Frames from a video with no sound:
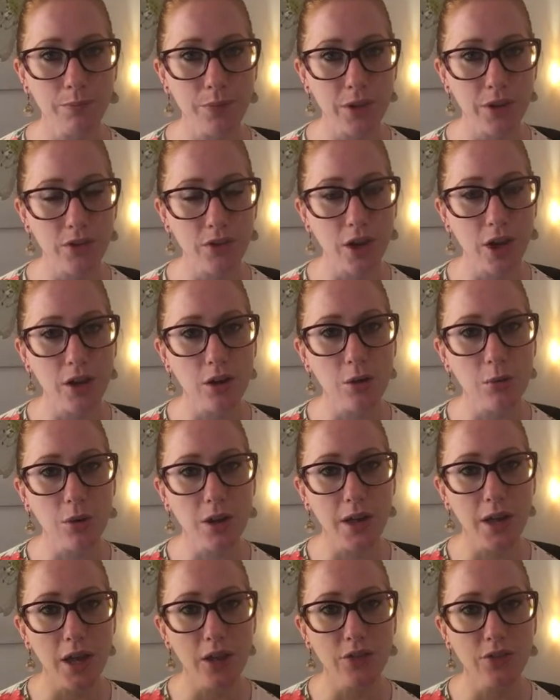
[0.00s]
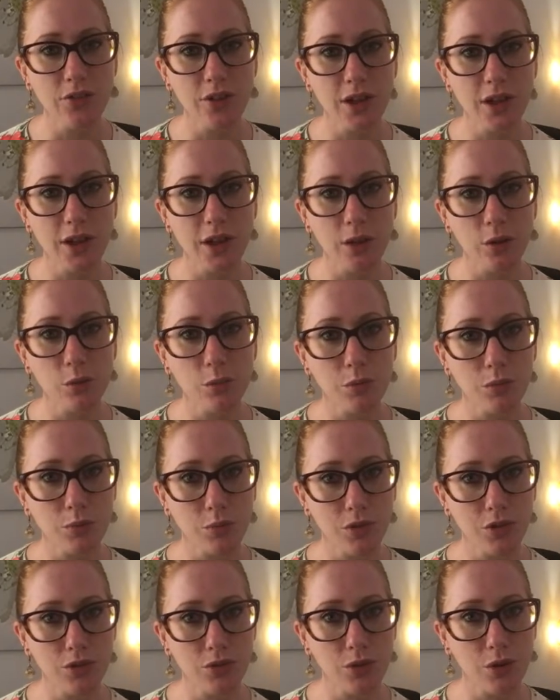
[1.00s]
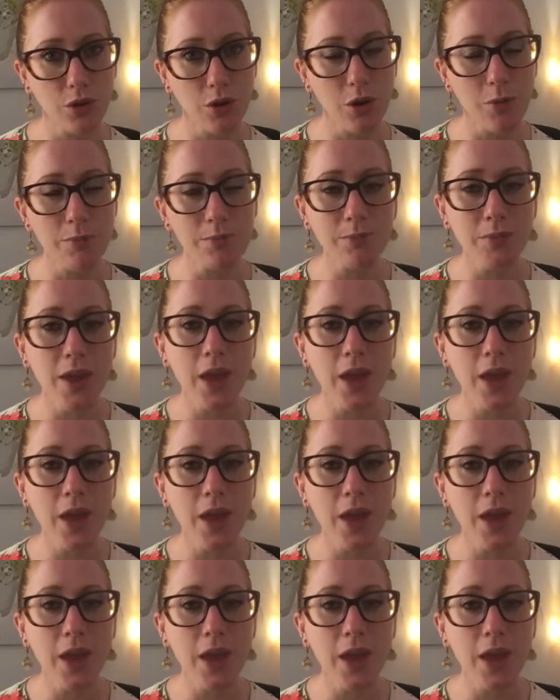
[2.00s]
That's Krystal woodbridge.com,